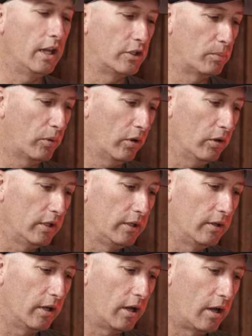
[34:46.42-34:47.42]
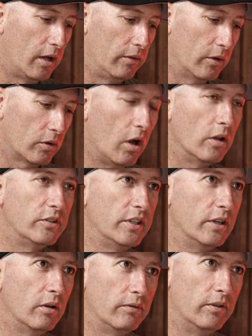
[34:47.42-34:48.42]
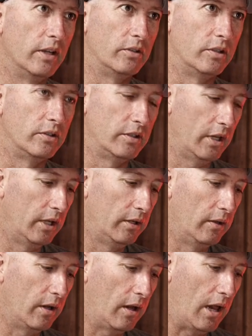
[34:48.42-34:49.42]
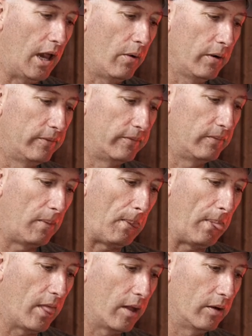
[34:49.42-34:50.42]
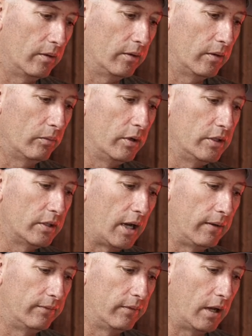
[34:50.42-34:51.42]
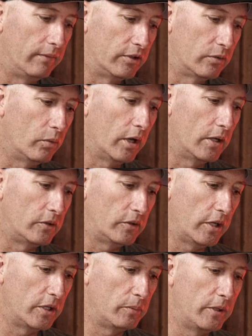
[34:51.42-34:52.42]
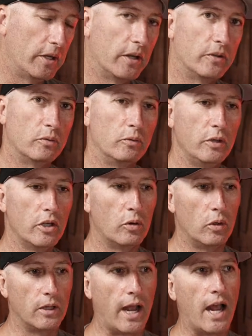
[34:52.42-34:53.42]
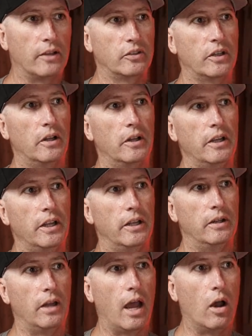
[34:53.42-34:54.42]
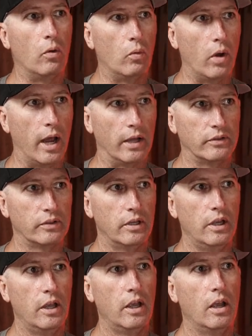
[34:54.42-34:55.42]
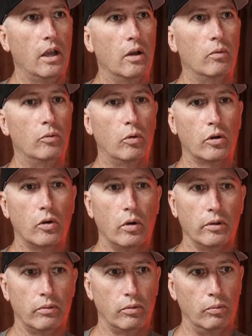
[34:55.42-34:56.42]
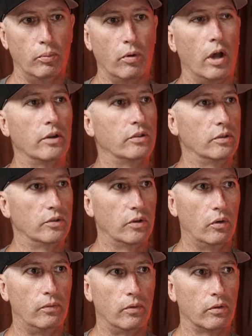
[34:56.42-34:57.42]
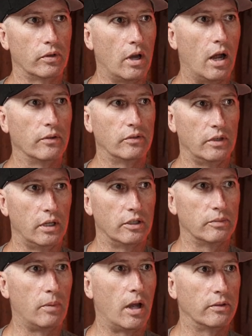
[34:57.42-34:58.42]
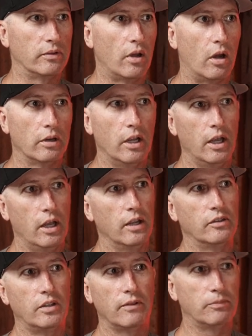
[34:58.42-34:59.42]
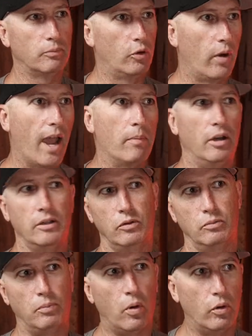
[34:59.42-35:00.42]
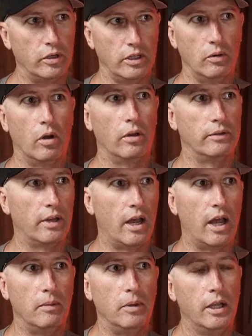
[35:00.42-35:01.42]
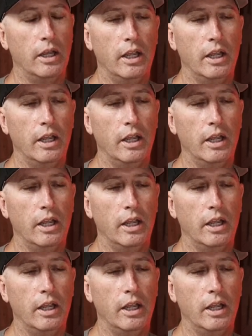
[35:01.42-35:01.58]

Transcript: It's purely, they're called Zinger fletchers. And the reason I've switched is because when we go to Alaska and out west, when we're going through brush and so forth, constantly on the spot and stock, stuff grabbing at you and pulling at you all the time.